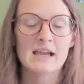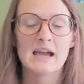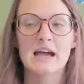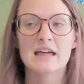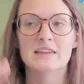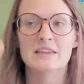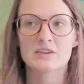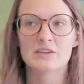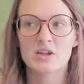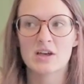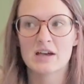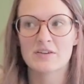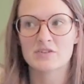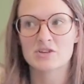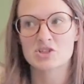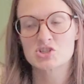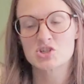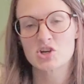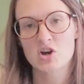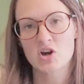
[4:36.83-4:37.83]
and then they'll have a
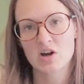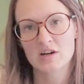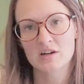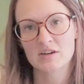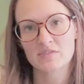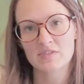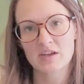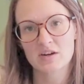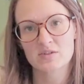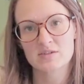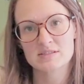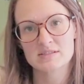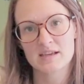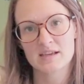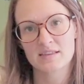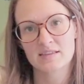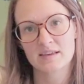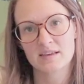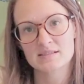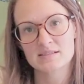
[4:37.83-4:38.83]
chart that'll
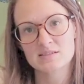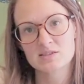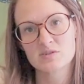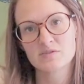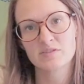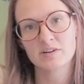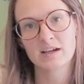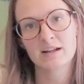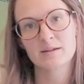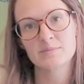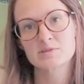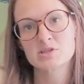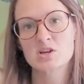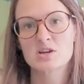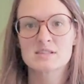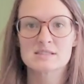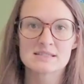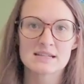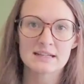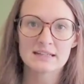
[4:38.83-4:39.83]
say like silver items
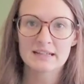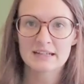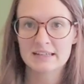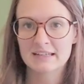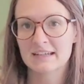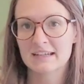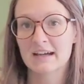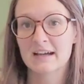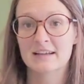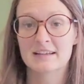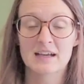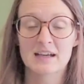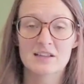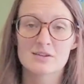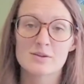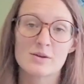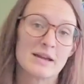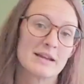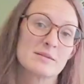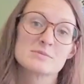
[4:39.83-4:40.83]
cost $9.99,
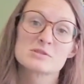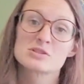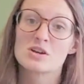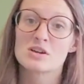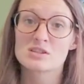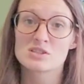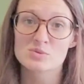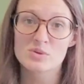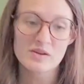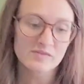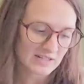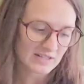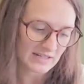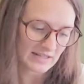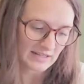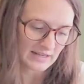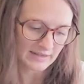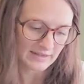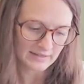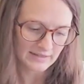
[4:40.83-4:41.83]
yellow items cost
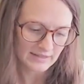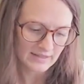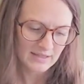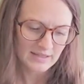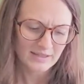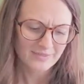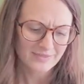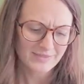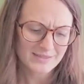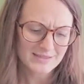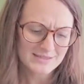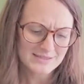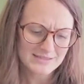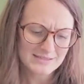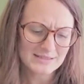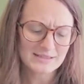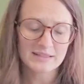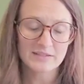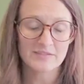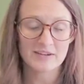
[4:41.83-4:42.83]
$12.99. This
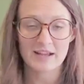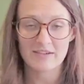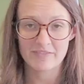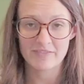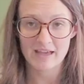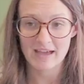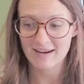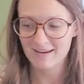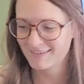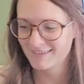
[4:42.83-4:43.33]
didn't even have that.